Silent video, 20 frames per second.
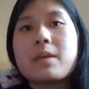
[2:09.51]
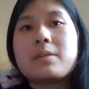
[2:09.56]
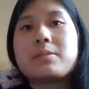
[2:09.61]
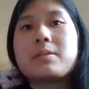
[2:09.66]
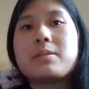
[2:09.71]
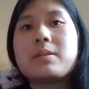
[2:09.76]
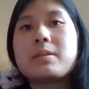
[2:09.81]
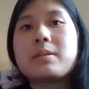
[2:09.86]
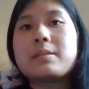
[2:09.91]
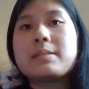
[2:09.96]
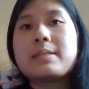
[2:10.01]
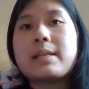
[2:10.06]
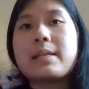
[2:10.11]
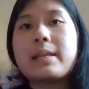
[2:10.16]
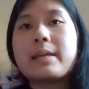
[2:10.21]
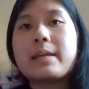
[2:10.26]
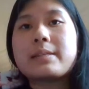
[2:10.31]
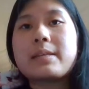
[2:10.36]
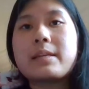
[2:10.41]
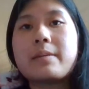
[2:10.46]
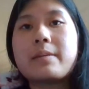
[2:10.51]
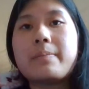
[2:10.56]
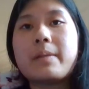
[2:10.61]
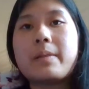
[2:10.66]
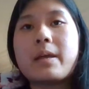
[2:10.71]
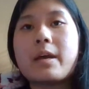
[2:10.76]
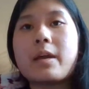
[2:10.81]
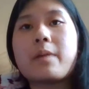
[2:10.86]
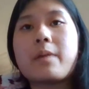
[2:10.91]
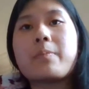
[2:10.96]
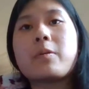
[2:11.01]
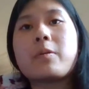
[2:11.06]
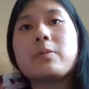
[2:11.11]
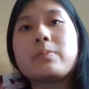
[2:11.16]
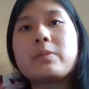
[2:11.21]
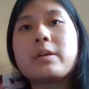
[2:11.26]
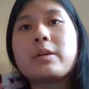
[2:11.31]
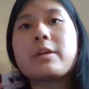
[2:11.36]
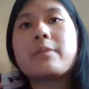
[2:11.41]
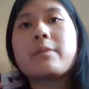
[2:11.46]
Students select and apply
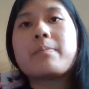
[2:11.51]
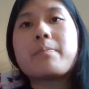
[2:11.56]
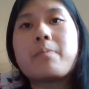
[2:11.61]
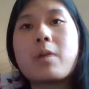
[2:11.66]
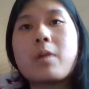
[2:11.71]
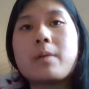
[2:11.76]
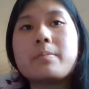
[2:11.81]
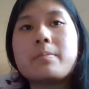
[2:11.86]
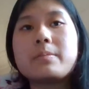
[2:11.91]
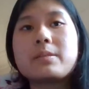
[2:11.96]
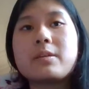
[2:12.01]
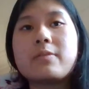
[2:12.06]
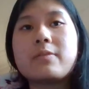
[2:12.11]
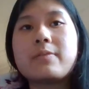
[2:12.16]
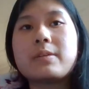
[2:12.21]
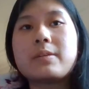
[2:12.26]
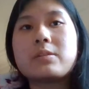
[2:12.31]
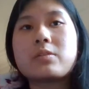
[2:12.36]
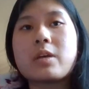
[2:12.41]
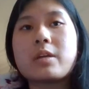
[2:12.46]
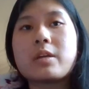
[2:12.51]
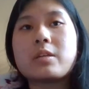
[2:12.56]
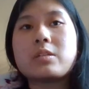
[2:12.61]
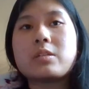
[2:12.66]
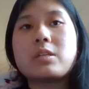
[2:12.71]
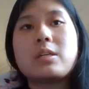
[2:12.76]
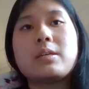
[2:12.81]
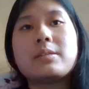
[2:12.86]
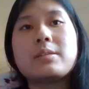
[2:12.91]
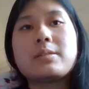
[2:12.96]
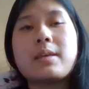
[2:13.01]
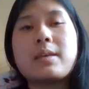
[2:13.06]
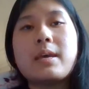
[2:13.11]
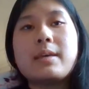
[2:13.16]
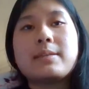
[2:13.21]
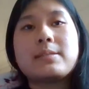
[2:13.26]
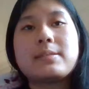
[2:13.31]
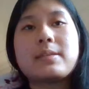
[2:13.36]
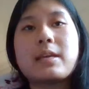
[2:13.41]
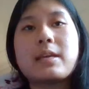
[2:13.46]
appropriate problem solving strategies.
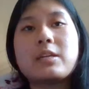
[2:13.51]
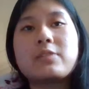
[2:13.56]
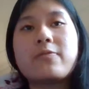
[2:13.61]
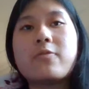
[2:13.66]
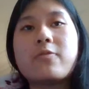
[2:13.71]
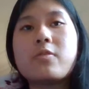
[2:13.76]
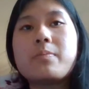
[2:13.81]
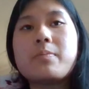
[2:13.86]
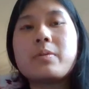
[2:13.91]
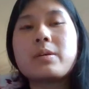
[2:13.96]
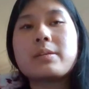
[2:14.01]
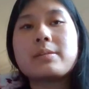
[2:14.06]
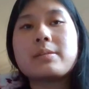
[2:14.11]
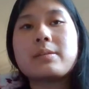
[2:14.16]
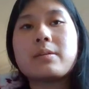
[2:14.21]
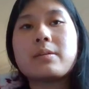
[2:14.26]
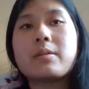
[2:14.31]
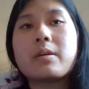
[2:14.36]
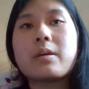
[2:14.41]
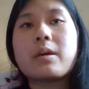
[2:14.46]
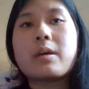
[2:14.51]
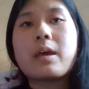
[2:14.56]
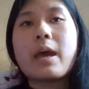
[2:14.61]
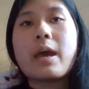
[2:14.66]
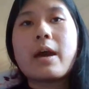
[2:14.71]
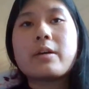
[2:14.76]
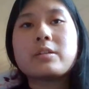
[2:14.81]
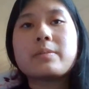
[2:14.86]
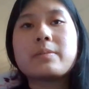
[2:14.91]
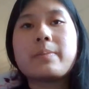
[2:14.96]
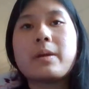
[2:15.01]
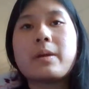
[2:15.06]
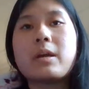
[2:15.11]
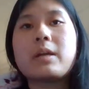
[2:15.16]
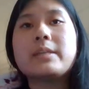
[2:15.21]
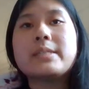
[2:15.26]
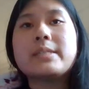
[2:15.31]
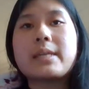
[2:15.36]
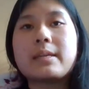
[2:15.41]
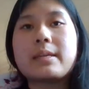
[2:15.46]
Stage 4.0
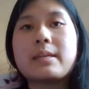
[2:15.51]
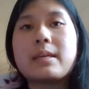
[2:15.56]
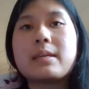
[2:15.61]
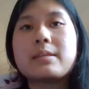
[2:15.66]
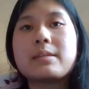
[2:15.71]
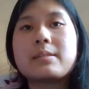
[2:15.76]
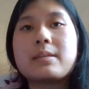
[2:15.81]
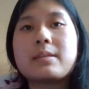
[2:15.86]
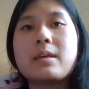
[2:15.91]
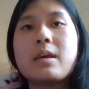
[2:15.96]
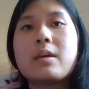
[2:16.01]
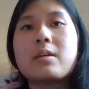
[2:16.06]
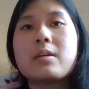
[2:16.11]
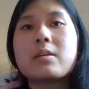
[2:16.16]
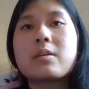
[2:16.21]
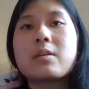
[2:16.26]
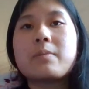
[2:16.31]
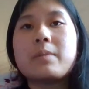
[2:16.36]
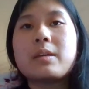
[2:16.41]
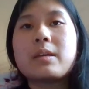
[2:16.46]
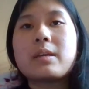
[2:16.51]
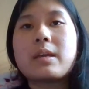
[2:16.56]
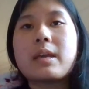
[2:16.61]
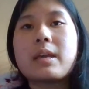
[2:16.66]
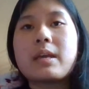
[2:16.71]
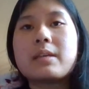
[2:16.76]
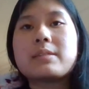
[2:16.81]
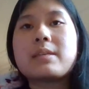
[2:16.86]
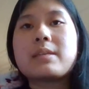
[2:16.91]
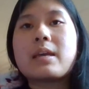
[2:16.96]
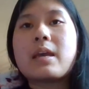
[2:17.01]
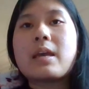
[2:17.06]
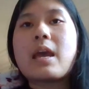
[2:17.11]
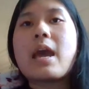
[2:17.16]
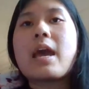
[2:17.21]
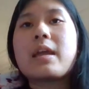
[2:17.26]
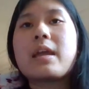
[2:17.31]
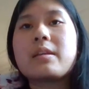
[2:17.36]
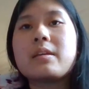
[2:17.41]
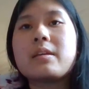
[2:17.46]
algebraic techniques communicates
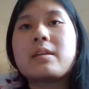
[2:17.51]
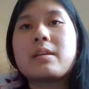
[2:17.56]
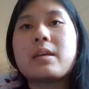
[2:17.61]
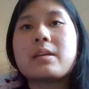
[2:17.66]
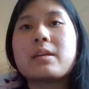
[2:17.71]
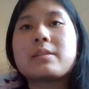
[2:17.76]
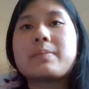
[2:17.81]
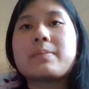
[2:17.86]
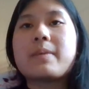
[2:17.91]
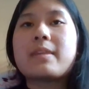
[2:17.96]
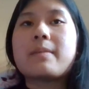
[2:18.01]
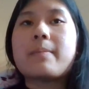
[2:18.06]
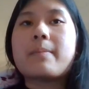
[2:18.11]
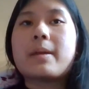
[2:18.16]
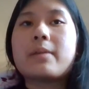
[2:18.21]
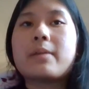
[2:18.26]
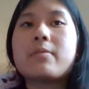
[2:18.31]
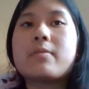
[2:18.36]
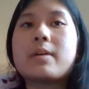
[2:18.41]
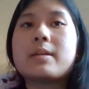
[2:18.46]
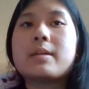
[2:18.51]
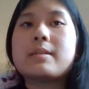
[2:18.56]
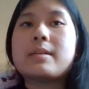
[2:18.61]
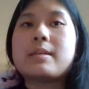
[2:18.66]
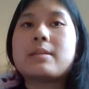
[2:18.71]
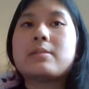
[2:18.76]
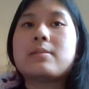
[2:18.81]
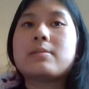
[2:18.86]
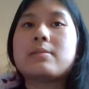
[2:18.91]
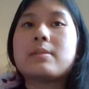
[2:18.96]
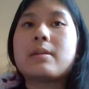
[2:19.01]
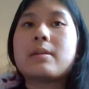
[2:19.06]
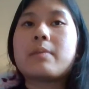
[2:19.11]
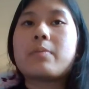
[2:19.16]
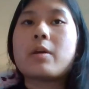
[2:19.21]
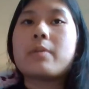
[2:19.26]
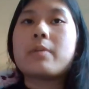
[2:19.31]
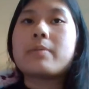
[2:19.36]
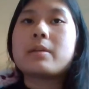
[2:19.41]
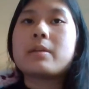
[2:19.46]
and connects mathematical ideas using
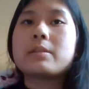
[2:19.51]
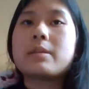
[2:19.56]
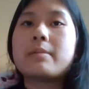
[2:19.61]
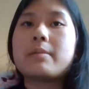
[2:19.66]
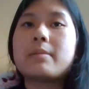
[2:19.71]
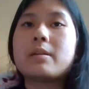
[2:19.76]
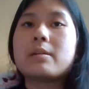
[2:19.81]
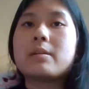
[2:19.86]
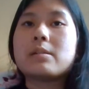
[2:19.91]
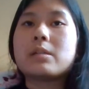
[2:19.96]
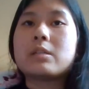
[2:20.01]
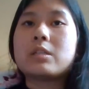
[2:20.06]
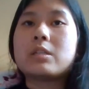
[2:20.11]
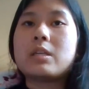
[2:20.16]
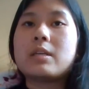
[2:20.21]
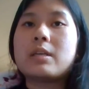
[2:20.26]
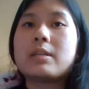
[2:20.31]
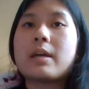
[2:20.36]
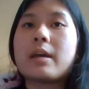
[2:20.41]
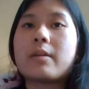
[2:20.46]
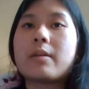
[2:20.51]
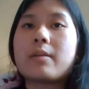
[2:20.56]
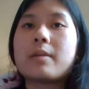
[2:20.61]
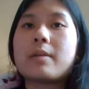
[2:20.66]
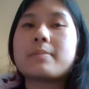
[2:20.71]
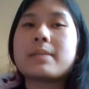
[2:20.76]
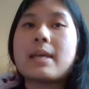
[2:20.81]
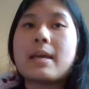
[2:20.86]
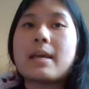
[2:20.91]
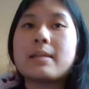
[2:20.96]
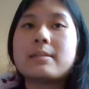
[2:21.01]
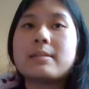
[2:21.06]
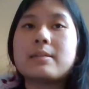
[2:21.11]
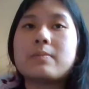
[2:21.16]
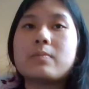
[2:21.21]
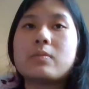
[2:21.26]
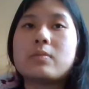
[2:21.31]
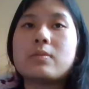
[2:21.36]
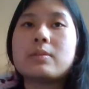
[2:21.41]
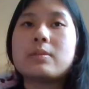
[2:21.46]
appropriate terminology, diagrams, and
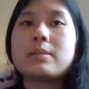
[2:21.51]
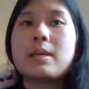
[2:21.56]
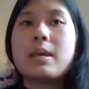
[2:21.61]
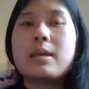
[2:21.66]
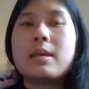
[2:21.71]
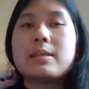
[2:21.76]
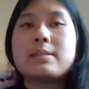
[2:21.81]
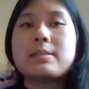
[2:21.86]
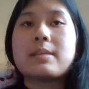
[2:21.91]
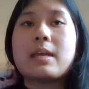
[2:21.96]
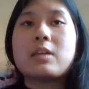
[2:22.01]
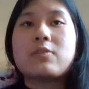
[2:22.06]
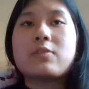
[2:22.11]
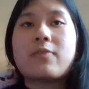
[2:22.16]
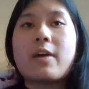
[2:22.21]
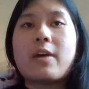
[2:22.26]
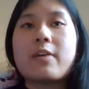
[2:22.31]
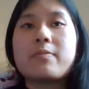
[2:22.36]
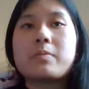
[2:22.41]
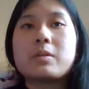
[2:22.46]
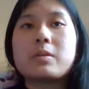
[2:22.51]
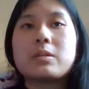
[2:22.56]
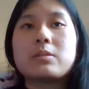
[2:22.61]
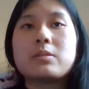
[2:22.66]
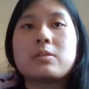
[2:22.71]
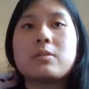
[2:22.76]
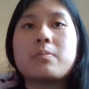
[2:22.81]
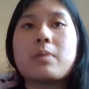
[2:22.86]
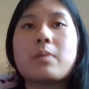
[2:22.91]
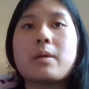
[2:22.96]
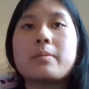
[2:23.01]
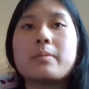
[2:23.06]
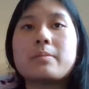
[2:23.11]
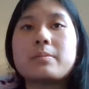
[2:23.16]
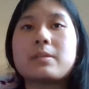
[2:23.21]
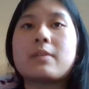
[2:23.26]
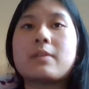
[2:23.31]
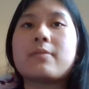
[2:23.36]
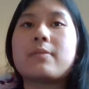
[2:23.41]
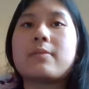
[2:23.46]
symbols. Stage 5.2
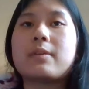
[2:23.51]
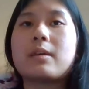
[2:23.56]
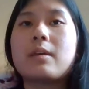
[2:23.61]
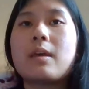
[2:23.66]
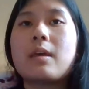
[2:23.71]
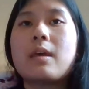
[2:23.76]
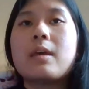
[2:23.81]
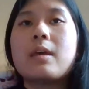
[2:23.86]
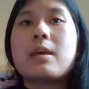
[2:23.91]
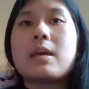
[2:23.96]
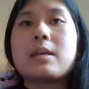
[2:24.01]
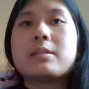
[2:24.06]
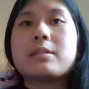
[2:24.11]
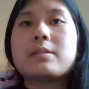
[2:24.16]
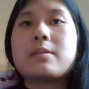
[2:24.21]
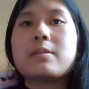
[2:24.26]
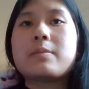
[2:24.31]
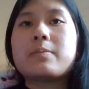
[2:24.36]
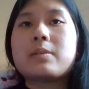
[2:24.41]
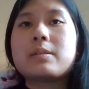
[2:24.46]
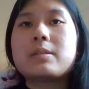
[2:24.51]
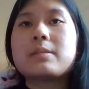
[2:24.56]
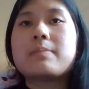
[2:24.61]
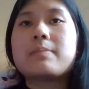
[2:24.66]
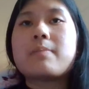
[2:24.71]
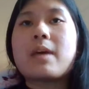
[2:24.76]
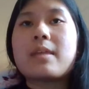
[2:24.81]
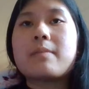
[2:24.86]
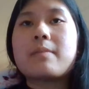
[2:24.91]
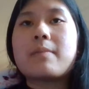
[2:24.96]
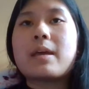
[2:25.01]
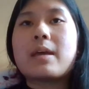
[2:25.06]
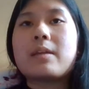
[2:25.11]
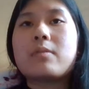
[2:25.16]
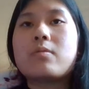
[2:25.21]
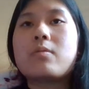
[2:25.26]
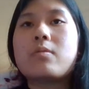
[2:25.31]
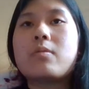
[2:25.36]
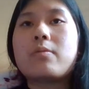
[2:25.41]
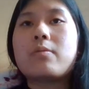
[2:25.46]
problem solving interprets
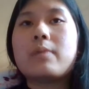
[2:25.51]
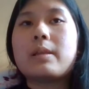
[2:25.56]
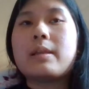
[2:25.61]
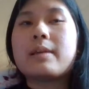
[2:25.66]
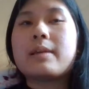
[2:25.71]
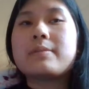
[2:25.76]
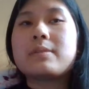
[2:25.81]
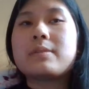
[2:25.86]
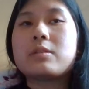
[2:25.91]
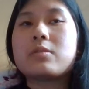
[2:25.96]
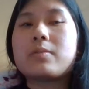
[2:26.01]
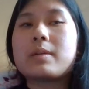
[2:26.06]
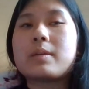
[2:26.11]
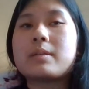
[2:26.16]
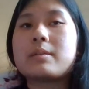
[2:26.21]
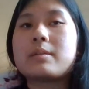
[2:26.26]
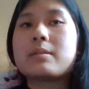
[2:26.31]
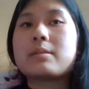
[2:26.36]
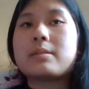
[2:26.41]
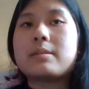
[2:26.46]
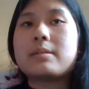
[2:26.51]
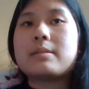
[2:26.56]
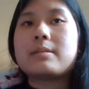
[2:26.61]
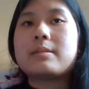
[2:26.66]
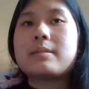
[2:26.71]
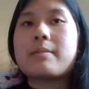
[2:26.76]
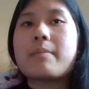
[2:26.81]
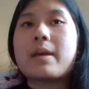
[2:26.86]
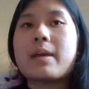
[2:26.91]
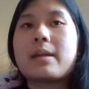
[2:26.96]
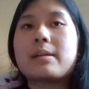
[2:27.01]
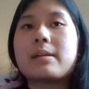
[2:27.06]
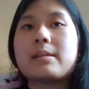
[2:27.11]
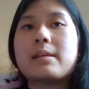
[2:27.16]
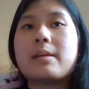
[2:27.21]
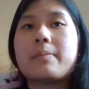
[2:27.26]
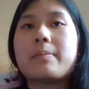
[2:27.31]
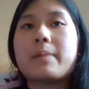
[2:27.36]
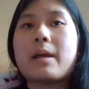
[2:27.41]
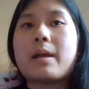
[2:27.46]
mathematical or real-life situations
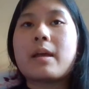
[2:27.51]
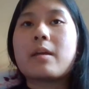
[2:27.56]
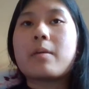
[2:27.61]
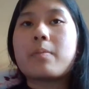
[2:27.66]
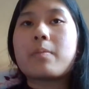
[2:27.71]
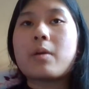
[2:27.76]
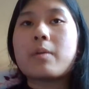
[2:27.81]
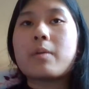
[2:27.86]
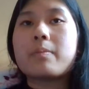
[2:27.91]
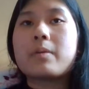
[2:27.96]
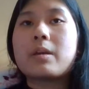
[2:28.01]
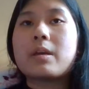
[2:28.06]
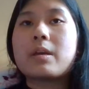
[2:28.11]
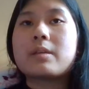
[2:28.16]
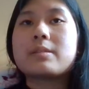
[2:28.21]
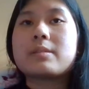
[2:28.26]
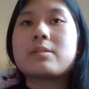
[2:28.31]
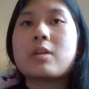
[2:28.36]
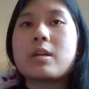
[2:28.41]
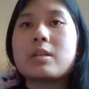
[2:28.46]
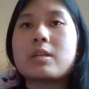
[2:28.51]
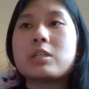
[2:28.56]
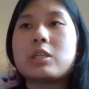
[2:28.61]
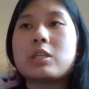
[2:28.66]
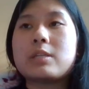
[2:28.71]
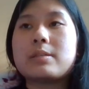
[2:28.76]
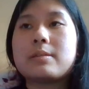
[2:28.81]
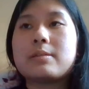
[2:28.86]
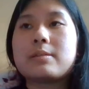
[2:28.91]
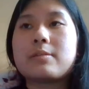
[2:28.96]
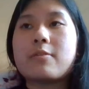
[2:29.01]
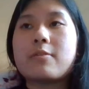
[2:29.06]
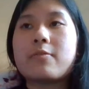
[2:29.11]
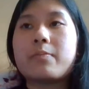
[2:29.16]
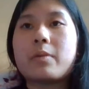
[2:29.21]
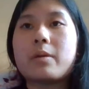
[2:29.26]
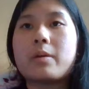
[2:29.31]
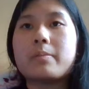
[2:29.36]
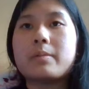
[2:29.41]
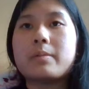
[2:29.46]
systematically applying appropriate strategies to
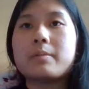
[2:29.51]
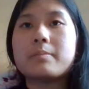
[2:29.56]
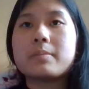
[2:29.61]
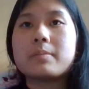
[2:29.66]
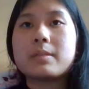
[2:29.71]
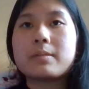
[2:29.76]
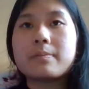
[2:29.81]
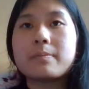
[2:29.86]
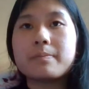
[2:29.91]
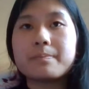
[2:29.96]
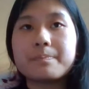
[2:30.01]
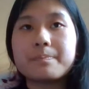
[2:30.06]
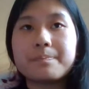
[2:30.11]
solve problems.